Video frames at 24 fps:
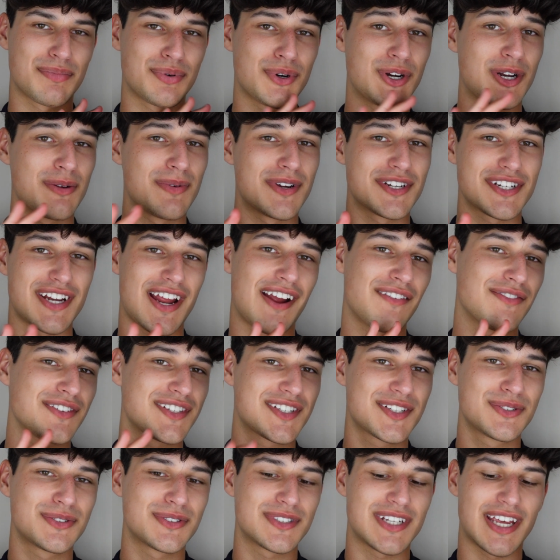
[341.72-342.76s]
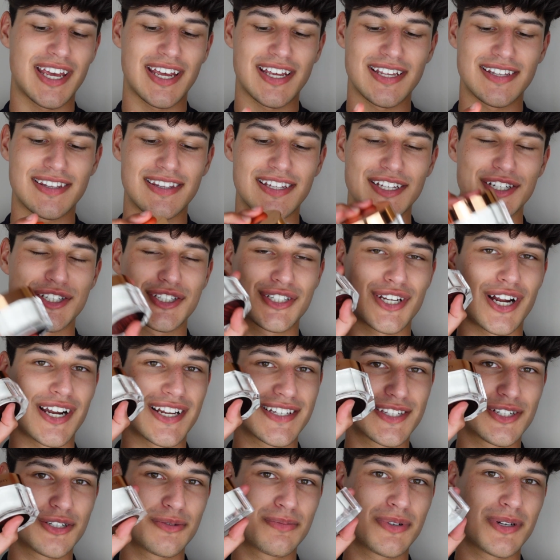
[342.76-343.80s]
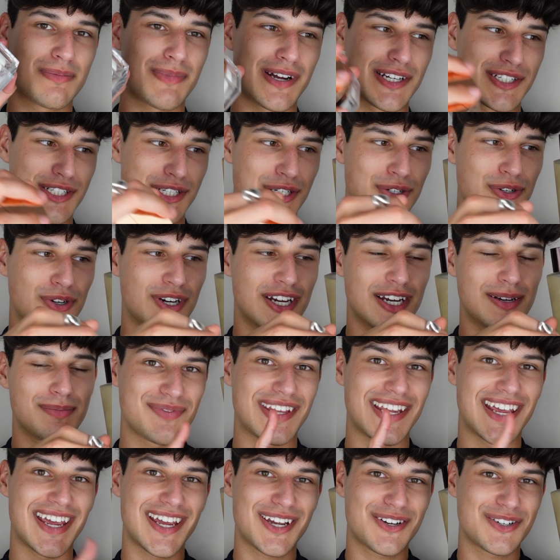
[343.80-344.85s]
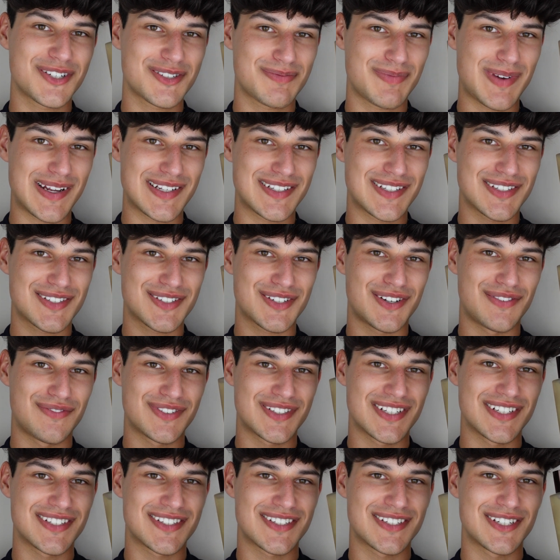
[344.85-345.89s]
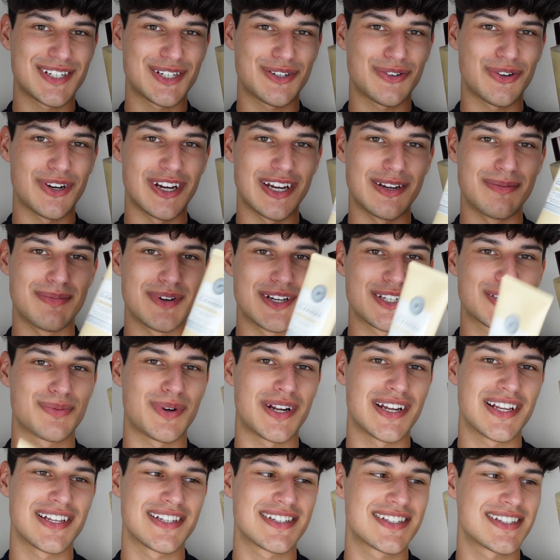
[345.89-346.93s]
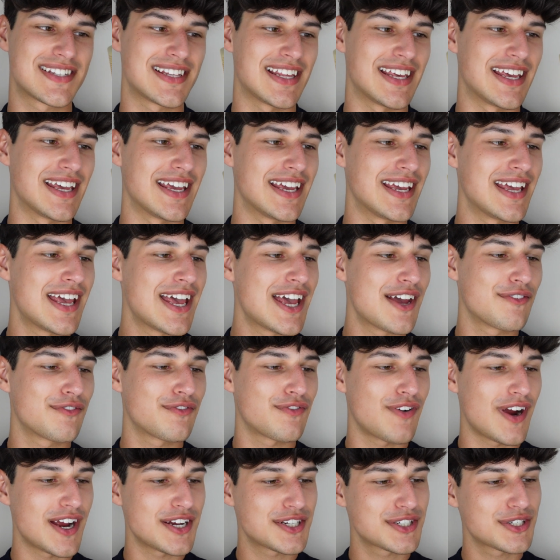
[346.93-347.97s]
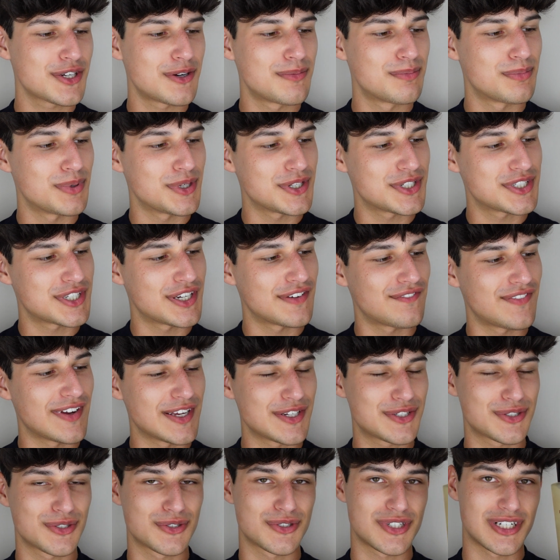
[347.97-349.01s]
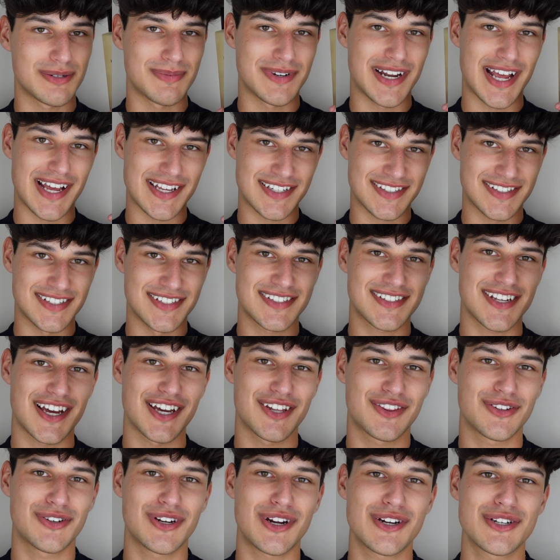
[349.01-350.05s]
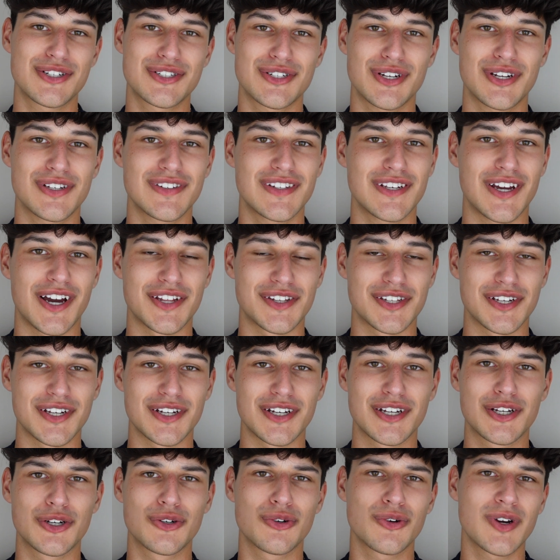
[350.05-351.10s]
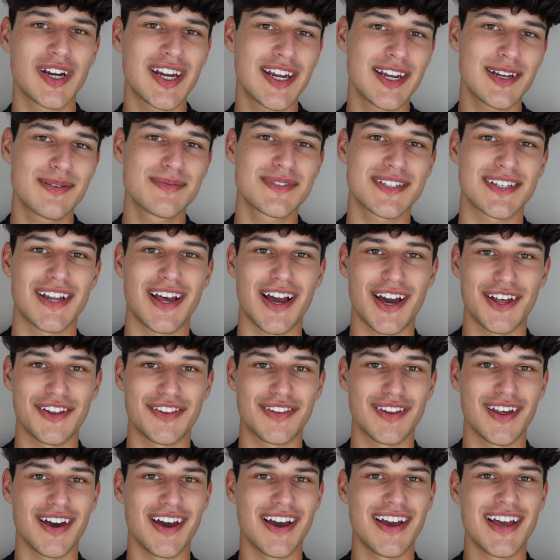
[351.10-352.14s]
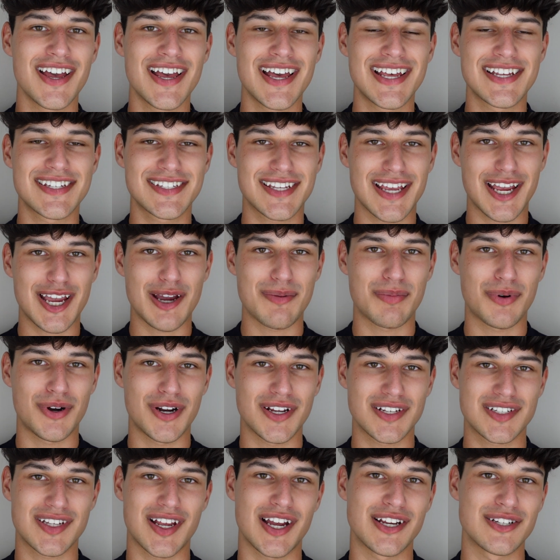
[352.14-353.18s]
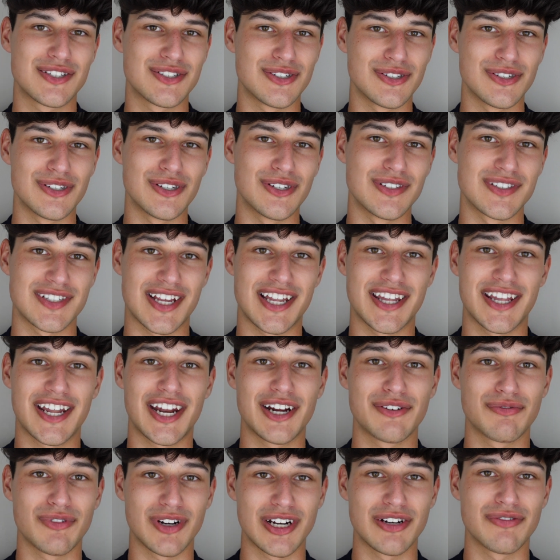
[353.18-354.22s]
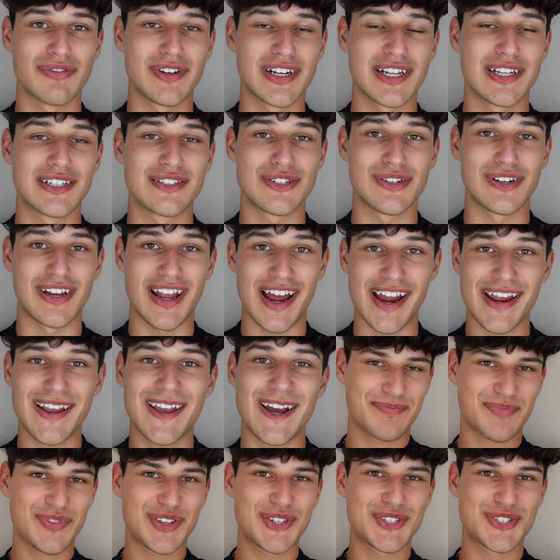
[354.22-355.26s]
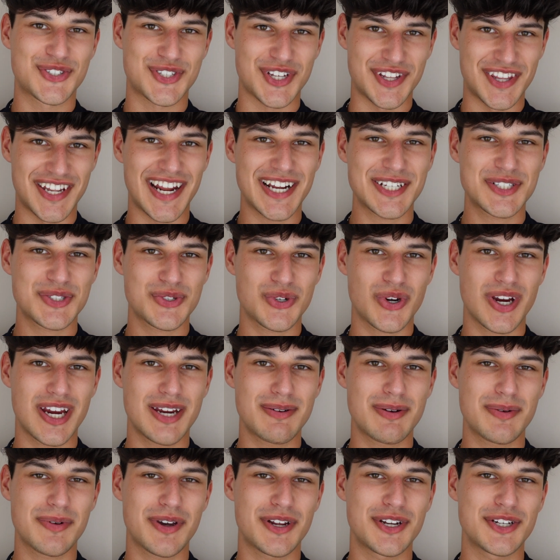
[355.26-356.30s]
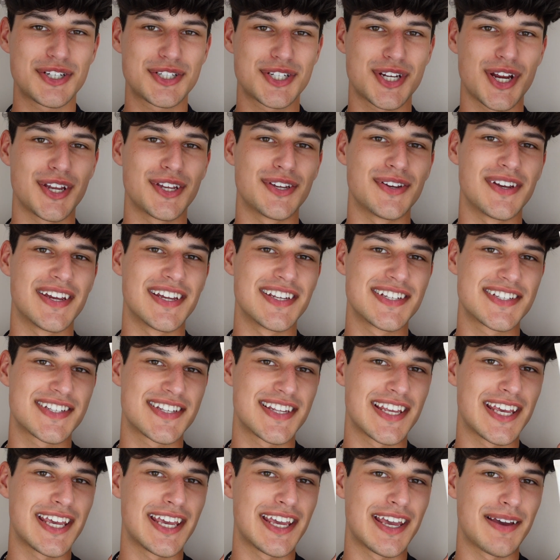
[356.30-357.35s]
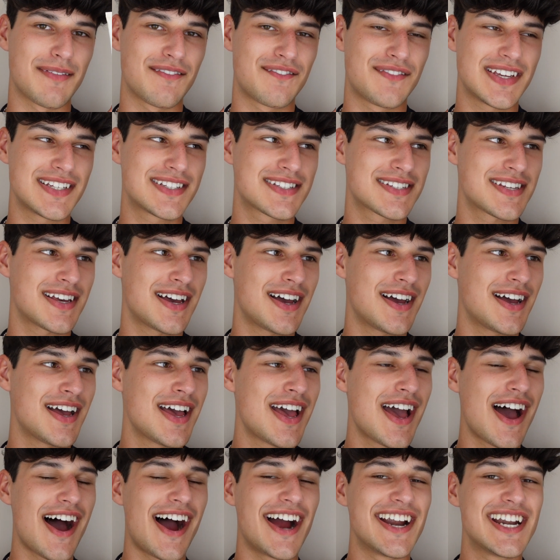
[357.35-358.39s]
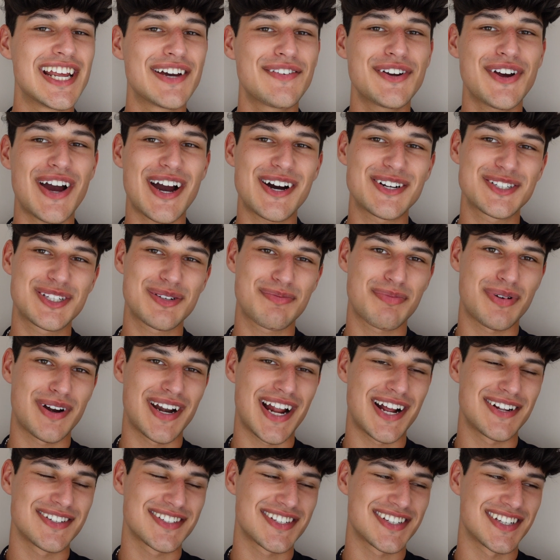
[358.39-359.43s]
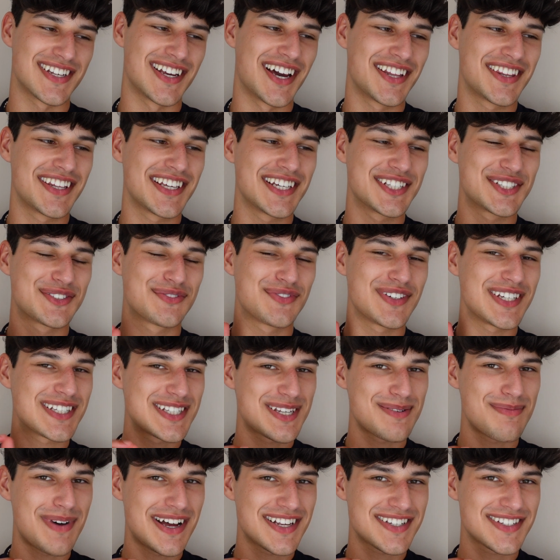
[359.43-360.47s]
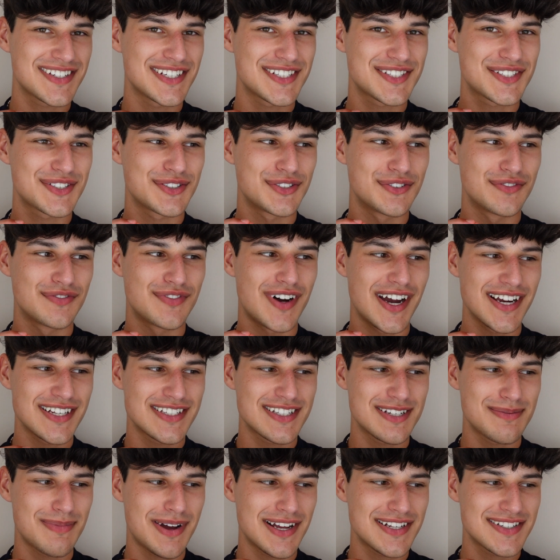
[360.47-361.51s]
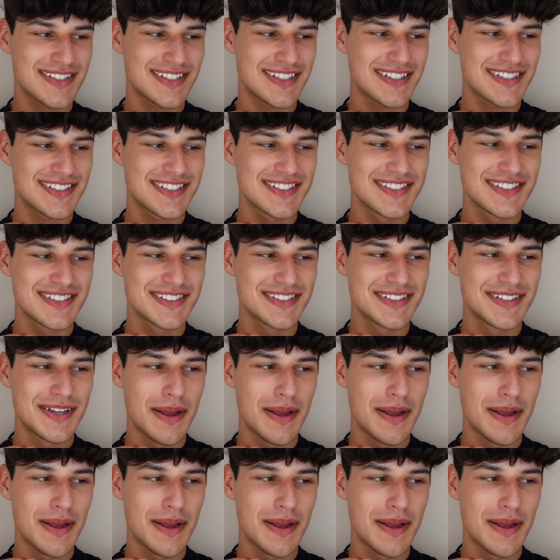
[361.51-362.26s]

pretty much every single day, the Charlotte Tilbury Magic Cream, the IT Cosmetics Confidence in a Cream, as well as the Fresh Kombucha Facial Treatment Essence, I thought I'd show you the other creams and other skincare products that I do use and that I really do like. So the next cream I'm going to show you is the Vita, I never know how to pronounce it, I think it's Vitamascus or Vitamascus.